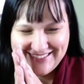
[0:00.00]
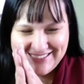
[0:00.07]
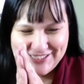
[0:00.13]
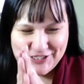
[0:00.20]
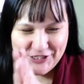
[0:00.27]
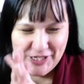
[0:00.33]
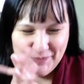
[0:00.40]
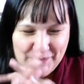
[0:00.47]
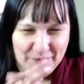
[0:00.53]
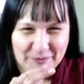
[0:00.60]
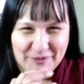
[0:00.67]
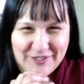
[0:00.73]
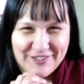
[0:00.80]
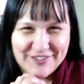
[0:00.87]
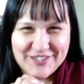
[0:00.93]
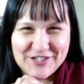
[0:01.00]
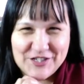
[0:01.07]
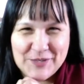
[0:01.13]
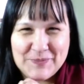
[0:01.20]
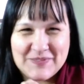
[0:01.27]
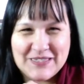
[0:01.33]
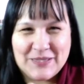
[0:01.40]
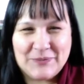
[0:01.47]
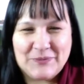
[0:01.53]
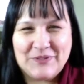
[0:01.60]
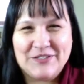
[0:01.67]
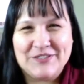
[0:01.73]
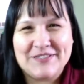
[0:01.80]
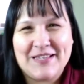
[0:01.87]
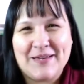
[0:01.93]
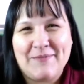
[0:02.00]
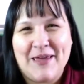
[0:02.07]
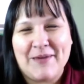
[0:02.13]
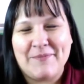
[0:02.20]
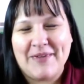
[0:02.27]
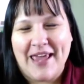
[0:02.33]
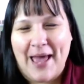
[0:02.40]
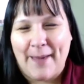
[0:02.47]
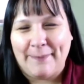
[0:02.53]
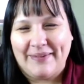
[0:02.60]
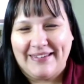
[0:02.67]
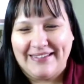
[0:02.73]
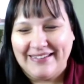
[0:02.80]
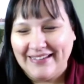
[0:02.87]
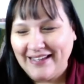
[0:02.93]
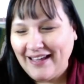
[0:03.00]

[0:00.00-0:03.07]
Sheep and wool, the sheeps and the wools, they make me happy.